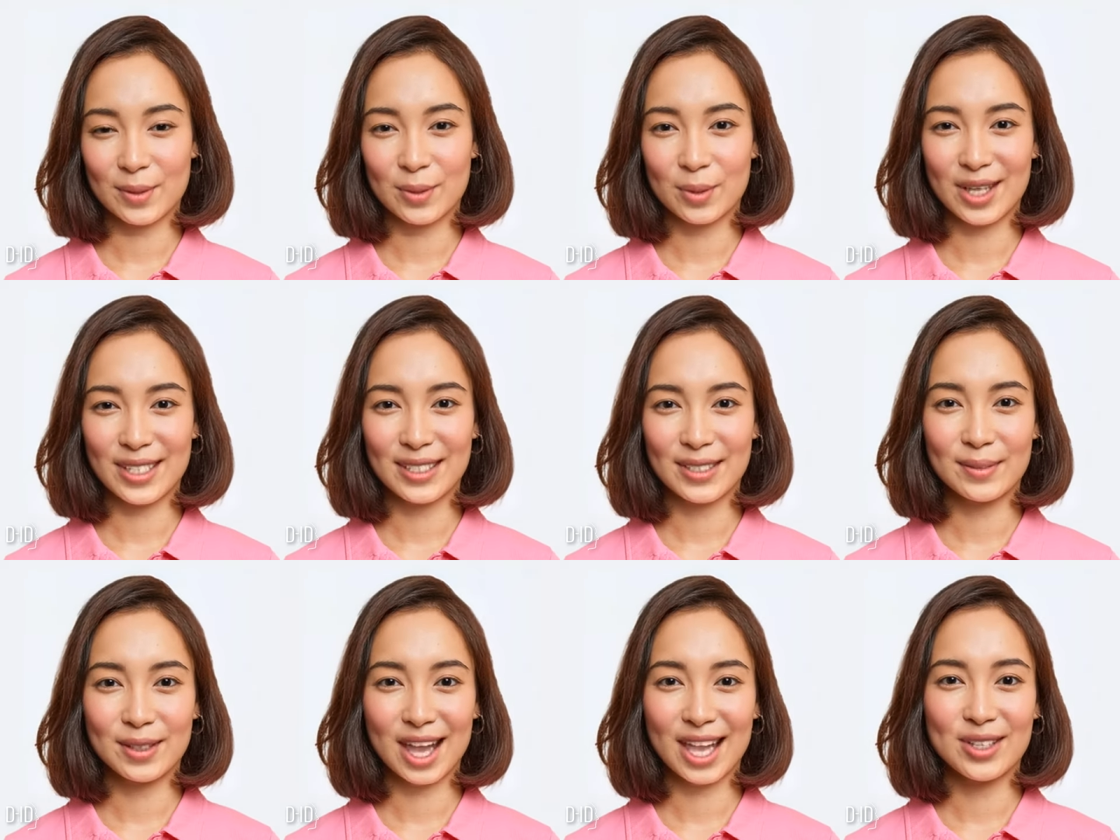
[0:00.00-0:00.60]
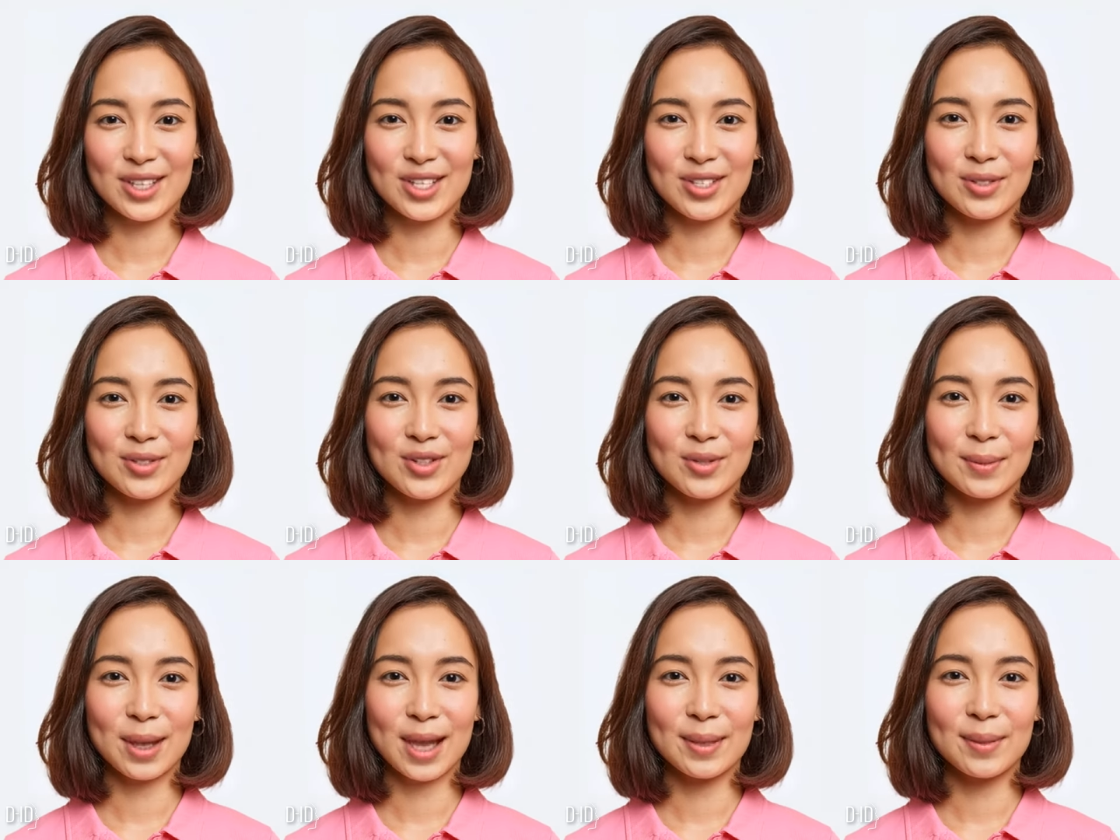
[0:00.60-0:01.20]
Risk factors
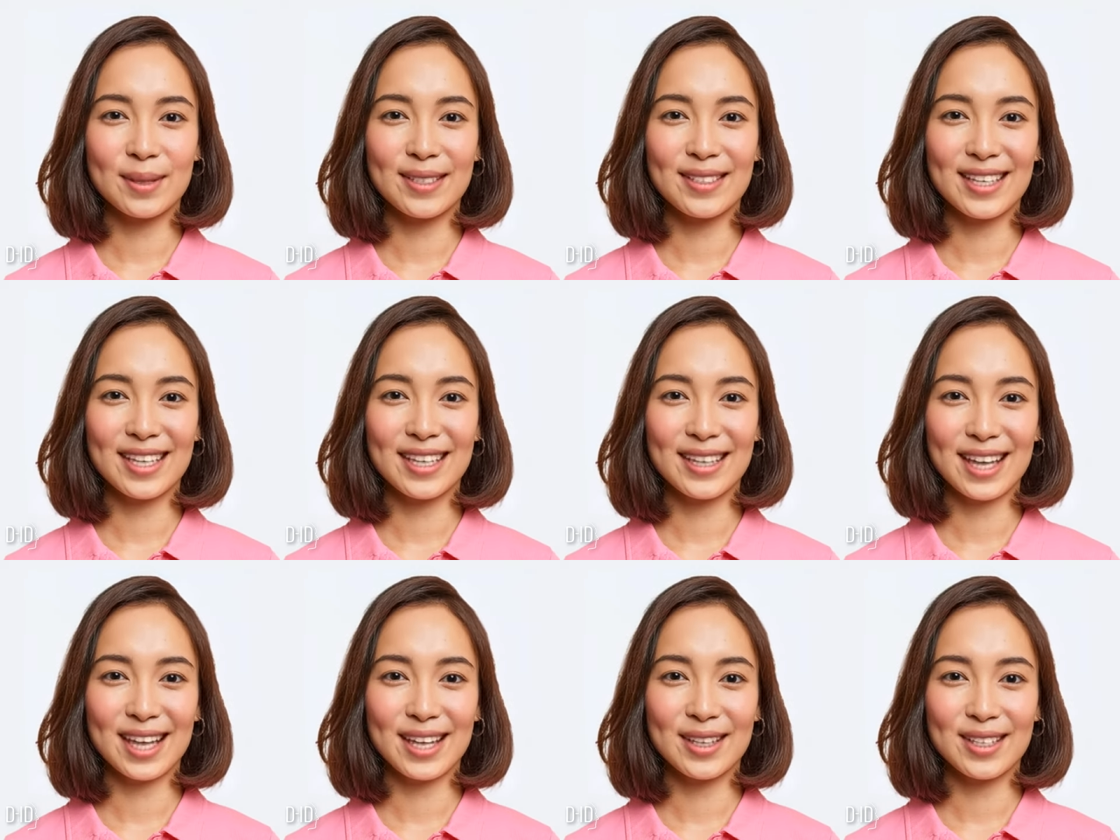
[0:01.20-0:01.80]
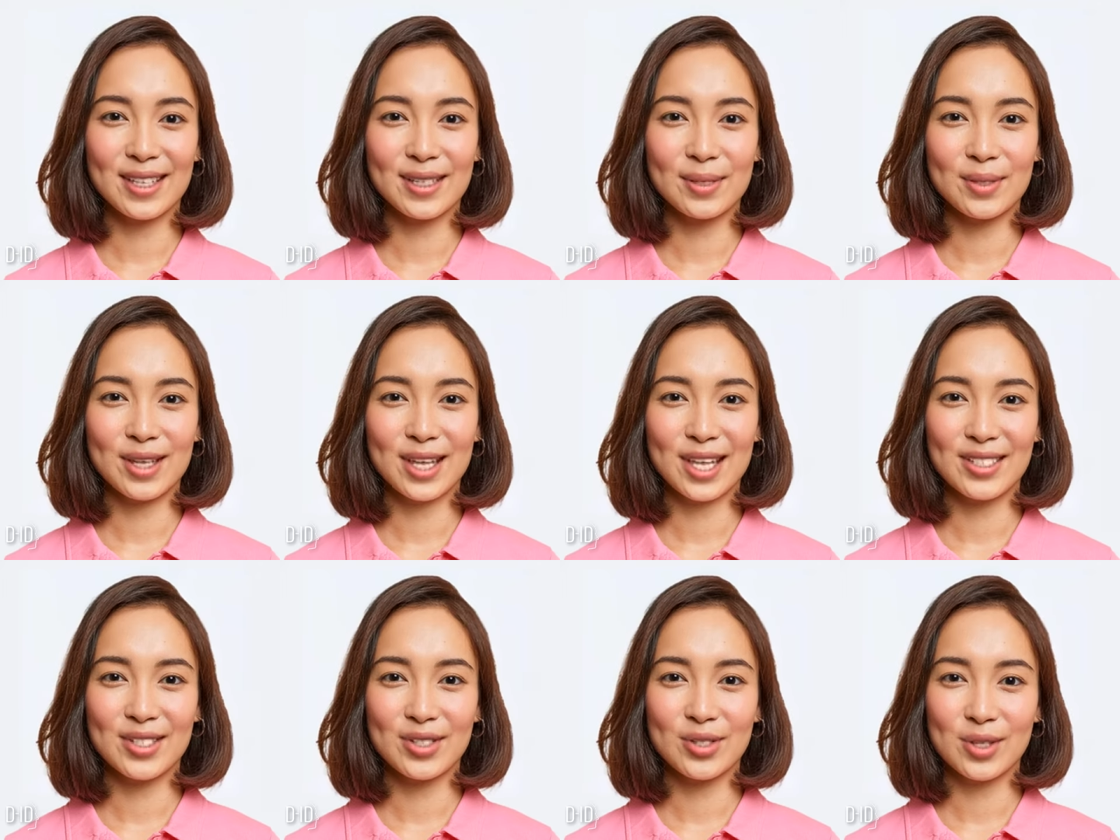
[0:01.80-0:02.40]
for PPD include a
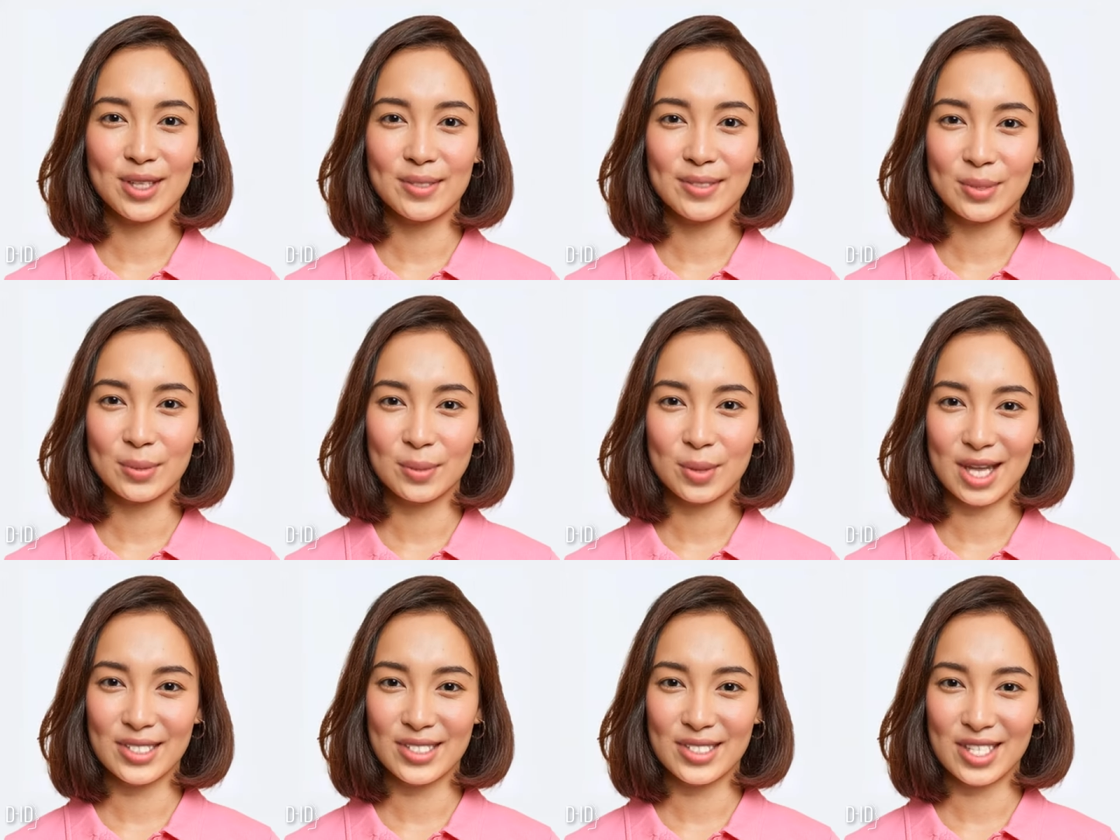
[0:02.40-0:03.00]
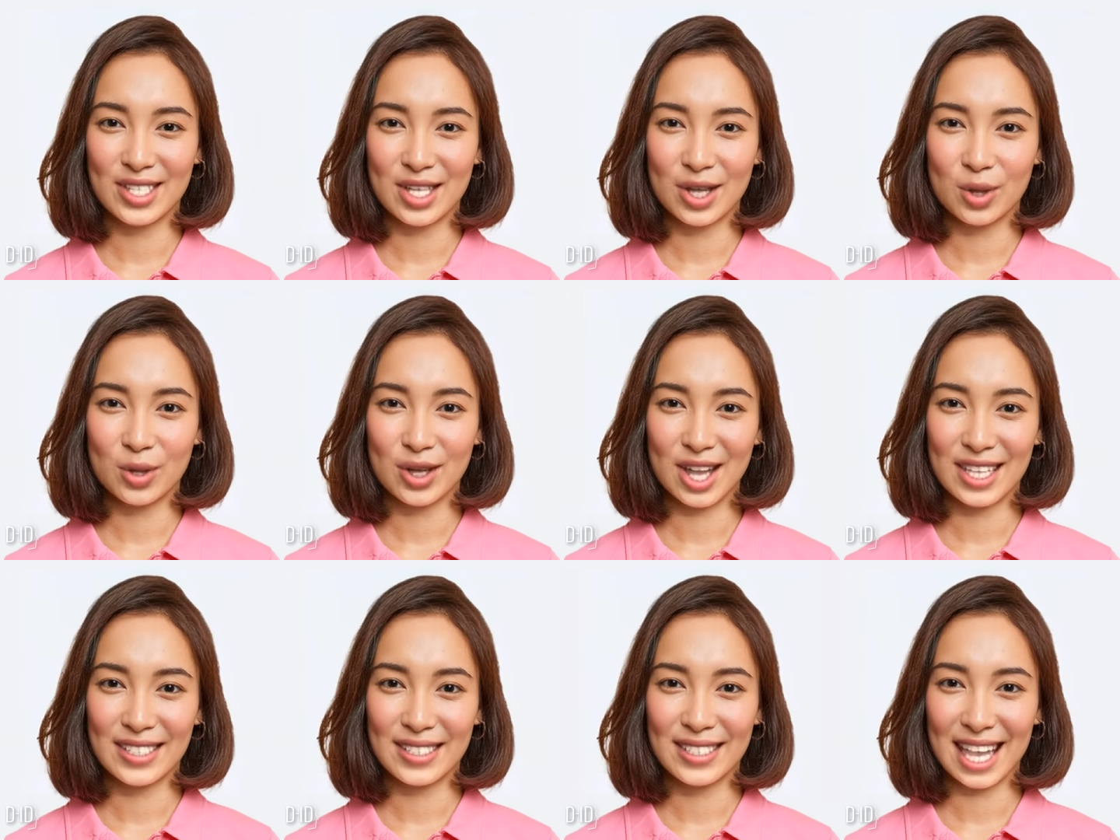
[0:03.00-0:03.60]
history of depression
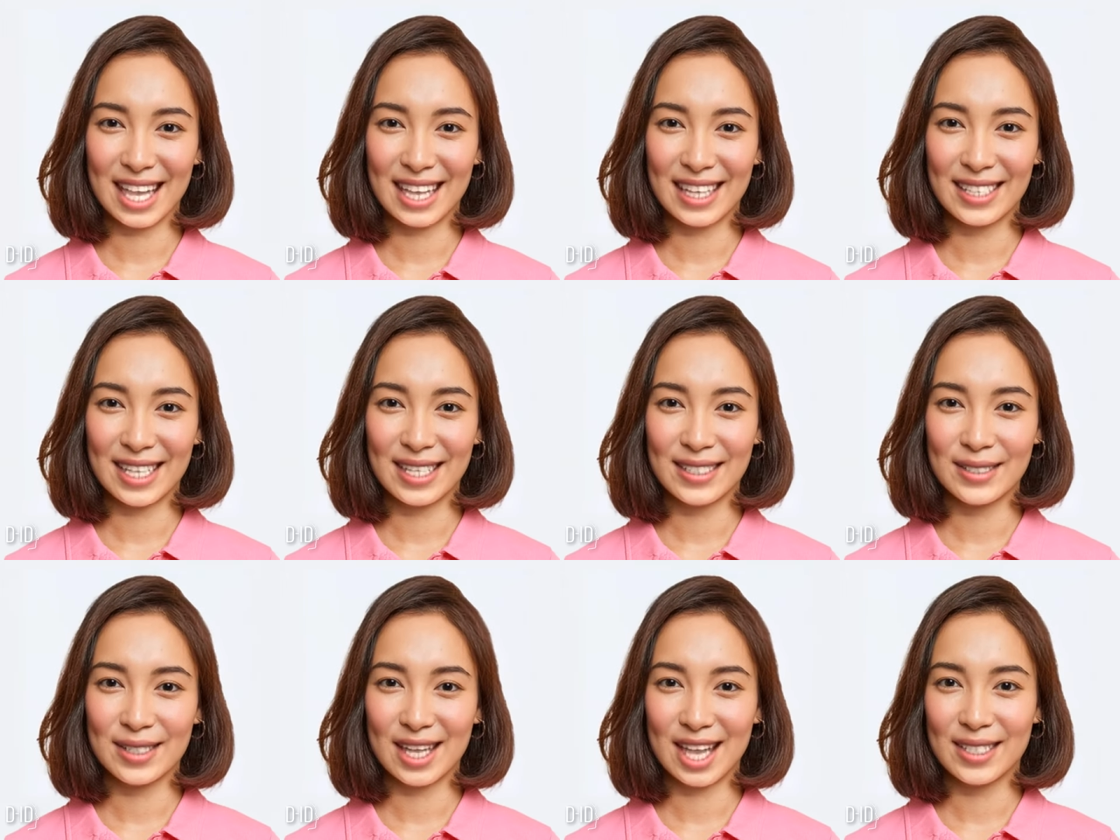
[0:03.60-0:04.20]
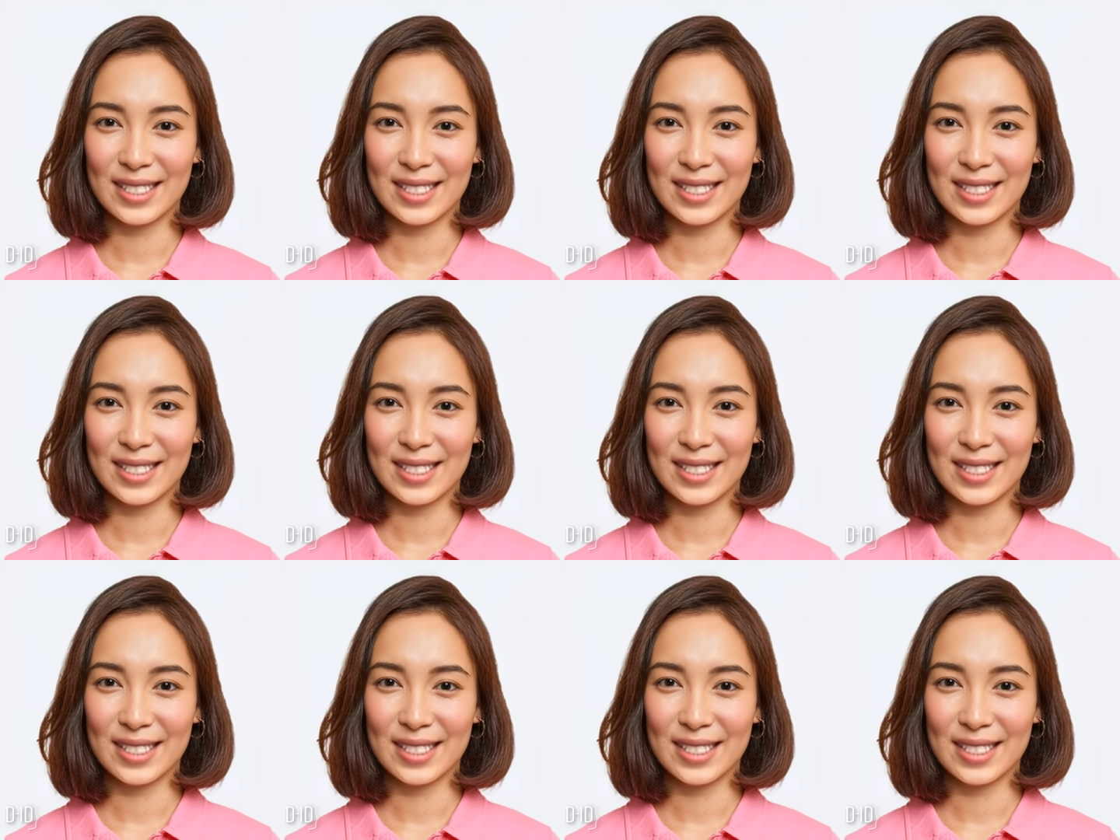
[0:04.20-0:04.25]
or anxiety,